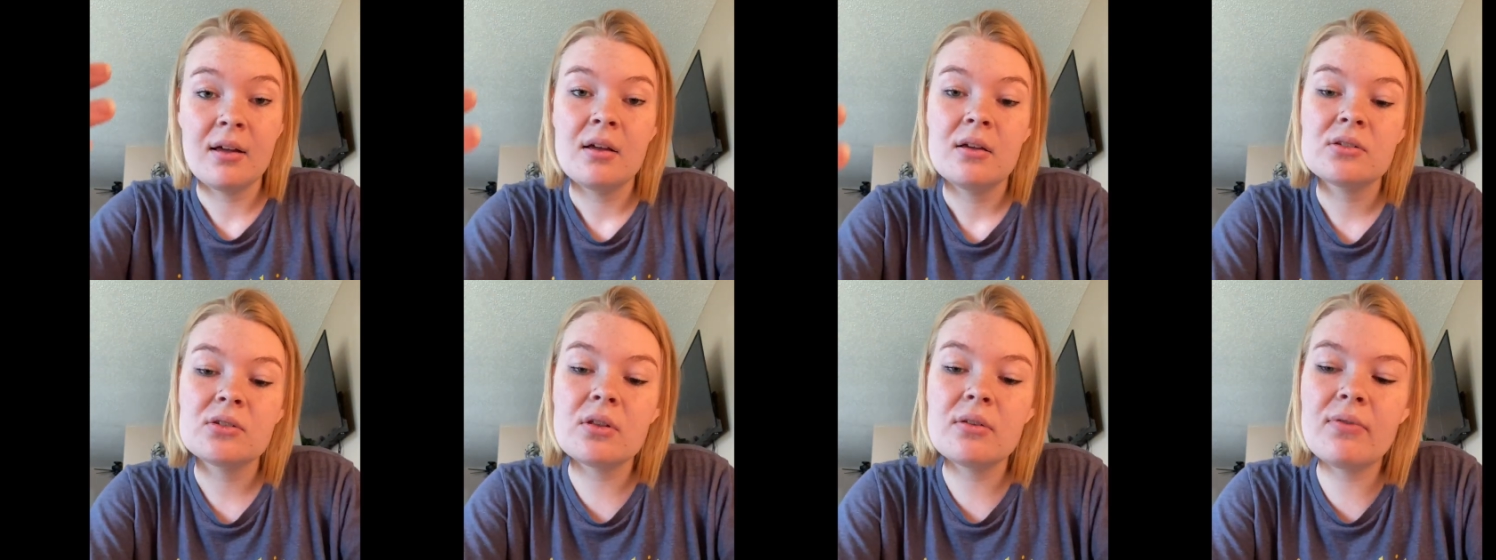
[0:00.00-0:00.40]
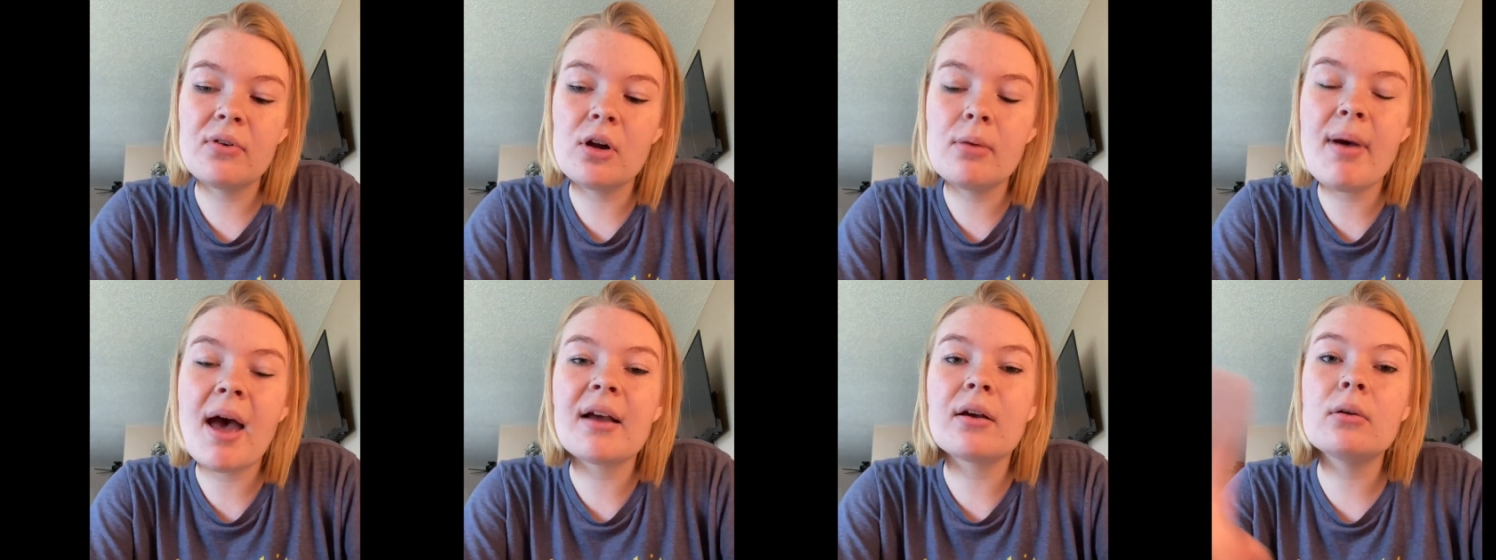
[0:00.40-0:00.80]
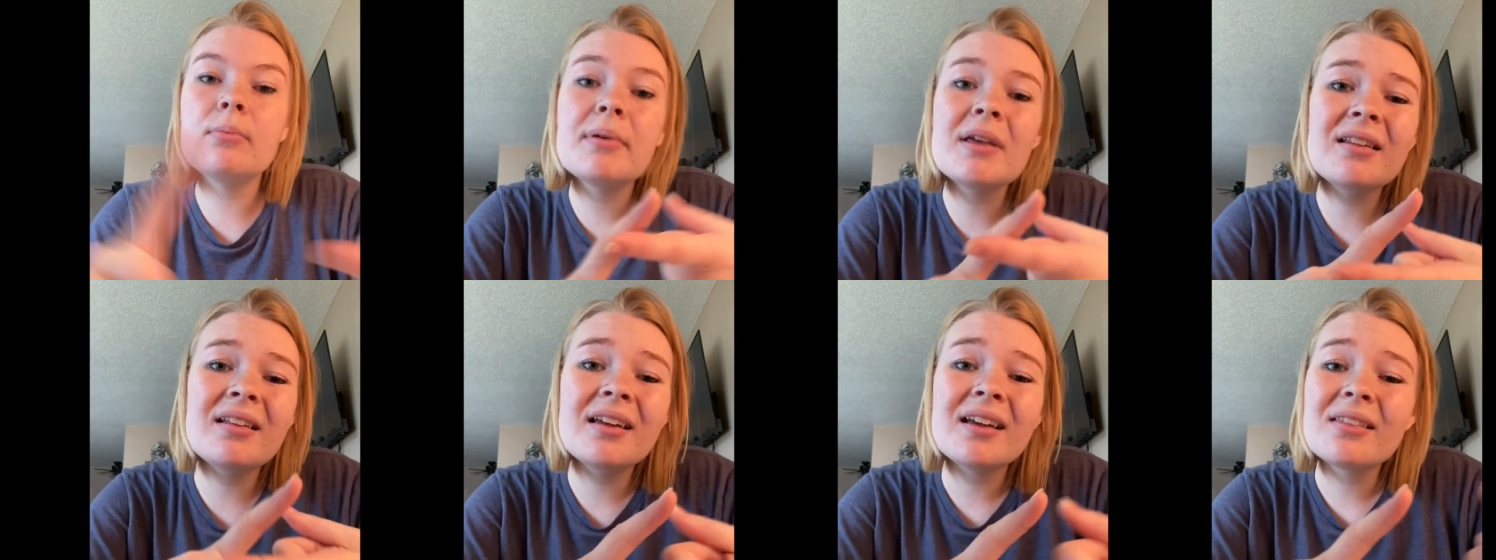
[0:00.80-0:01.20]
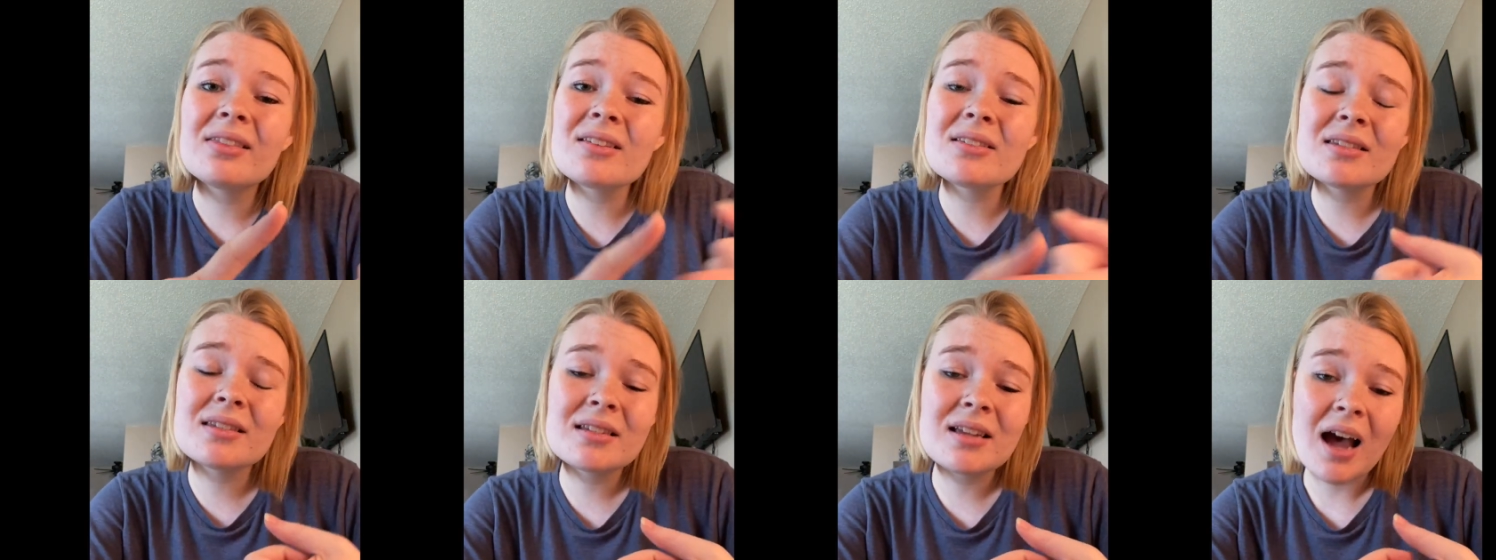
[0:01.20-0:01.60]
So the very back could be like the
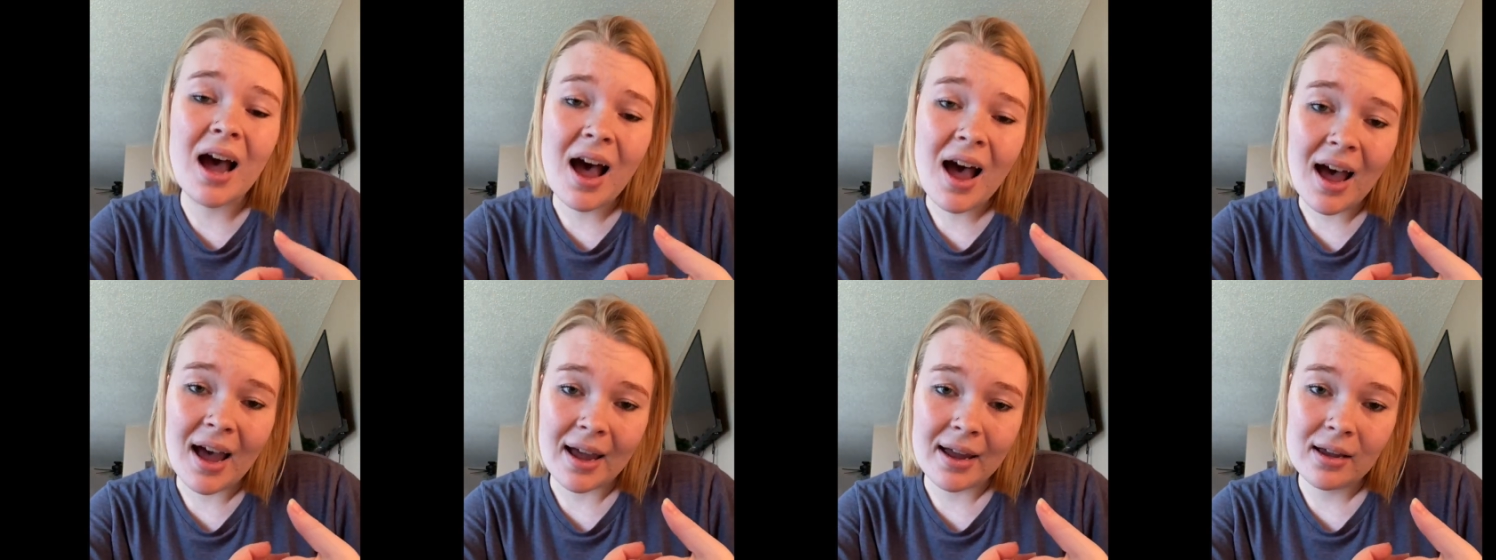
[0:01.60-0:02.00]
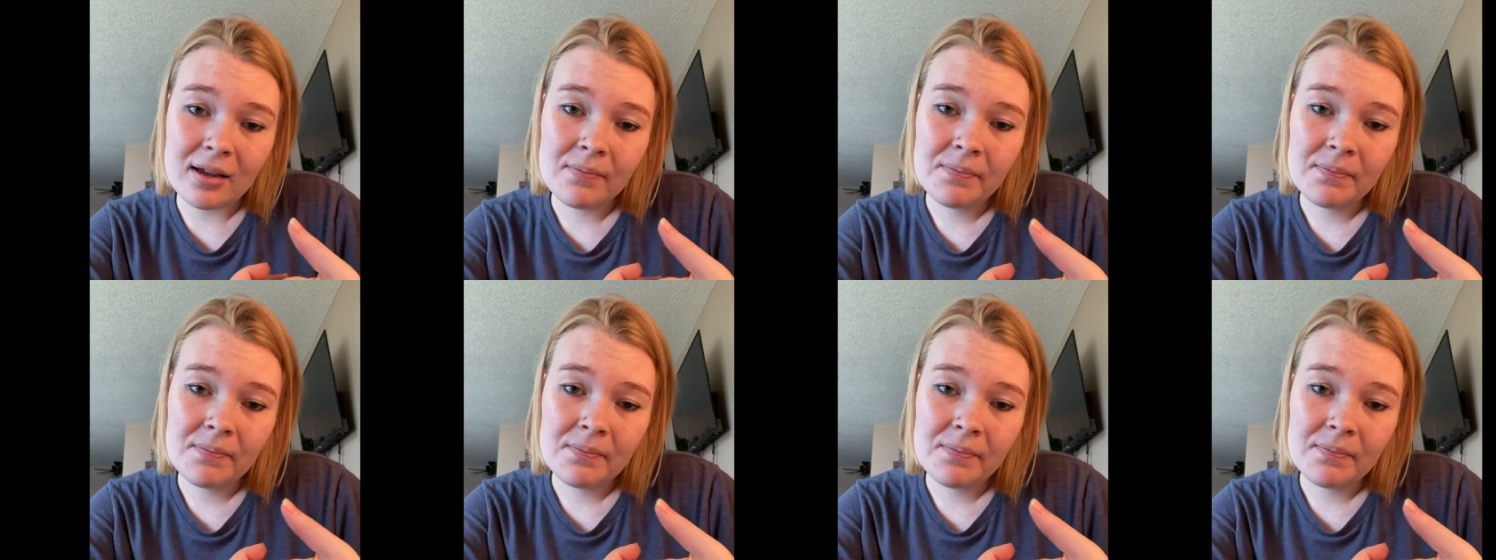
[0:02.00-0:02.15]
sky,